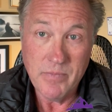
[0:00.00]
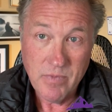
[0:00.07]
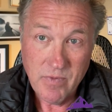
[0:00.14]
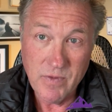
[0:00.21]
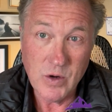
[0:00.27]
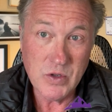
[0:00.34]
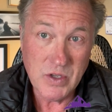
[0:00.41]

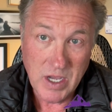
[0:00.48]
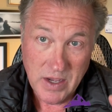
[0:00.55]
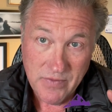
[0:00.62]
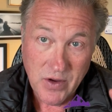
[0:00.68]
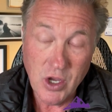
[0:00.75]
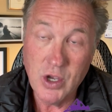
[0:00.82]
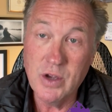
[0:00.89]
First
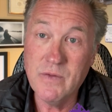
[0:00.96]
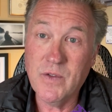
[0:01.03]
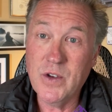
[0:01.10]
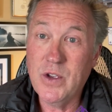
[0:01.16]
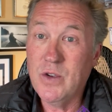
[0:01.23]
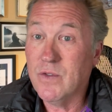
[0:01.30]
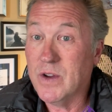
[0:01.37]
off, good for
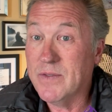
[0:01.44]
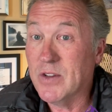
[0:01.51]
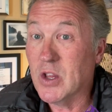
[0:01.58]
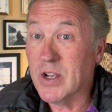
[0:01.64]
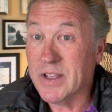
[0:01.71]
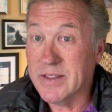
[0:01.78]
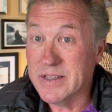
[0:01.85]
you for even
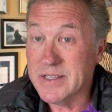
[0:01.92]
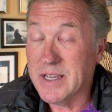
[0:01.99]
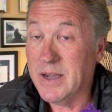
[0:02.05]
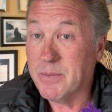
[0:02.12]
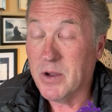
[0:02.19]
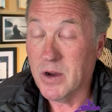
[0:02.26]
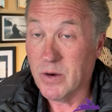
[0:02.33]
looking this
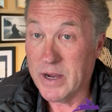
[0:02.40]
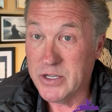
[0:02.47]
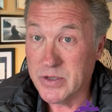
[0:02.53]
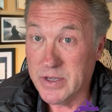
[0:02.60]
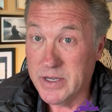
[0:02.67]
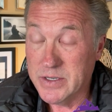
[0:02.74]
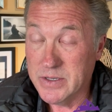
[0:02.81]
up,
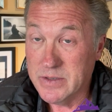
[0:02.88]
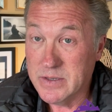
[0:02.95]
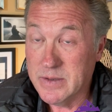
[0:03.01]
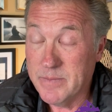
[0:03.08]
congratulations.